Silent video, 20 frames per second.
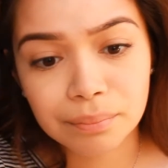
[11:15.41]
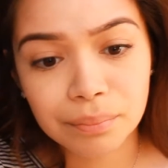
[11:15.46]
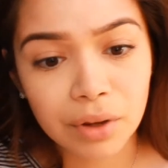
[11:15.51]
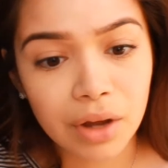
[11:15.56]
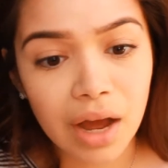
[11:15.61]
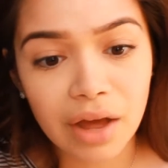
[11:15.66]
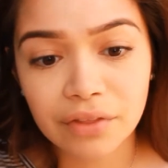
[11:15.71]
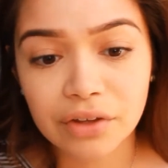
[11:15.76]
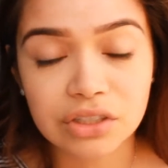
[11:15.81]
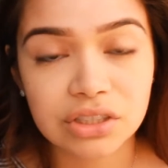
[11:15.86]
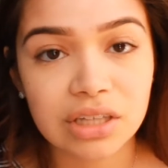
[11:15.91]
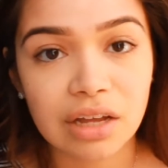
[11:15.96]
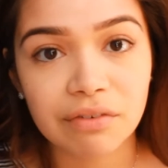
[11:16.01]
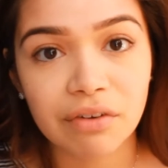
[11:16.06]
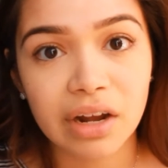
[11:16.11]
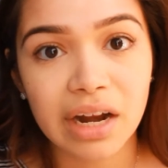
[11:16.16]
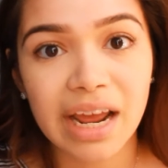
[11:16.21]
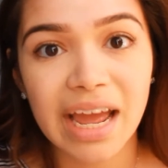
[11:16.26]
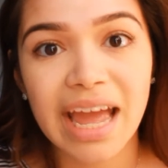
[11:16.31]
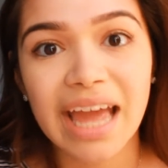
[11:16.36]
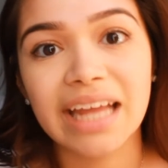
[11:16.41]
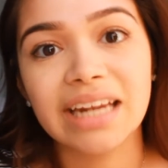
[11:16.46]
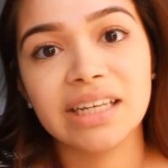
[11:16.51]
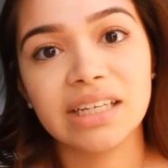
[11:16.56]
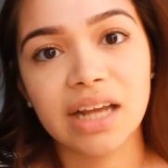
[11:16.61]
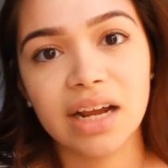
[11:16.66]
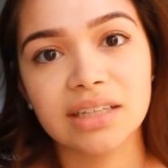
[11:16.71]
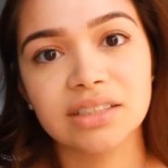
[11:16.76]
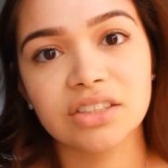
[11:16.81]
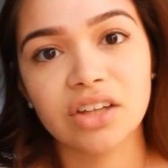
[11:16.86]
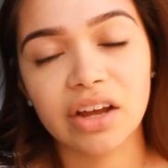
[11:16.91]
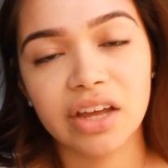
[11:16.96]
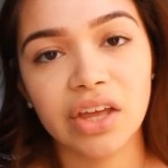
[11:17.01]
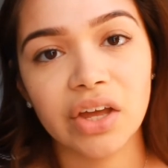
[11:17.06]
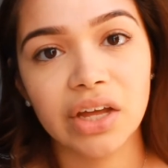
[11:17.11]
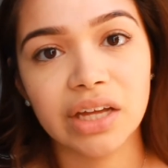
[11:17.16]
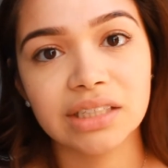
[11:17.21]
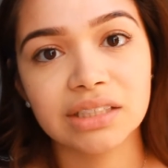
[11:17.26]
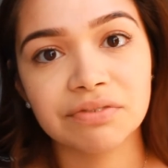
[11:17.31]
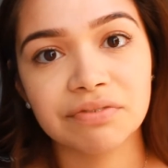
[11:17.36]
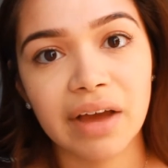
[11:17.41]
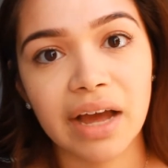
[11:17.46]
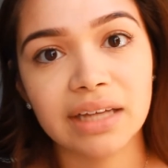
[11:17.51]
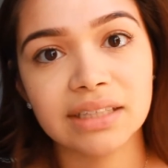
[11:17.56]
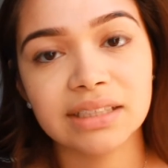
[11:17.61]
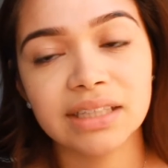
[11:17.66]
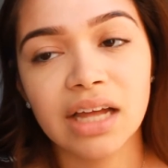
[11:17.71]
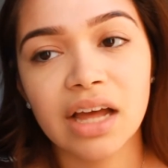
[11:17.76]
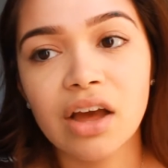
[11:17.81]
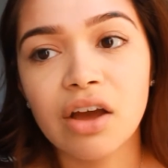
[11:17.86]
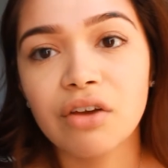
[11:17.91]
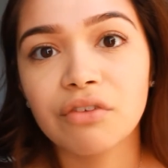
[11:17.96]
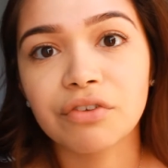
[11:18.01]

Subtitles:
put other stuff on it, it does not heal as fast.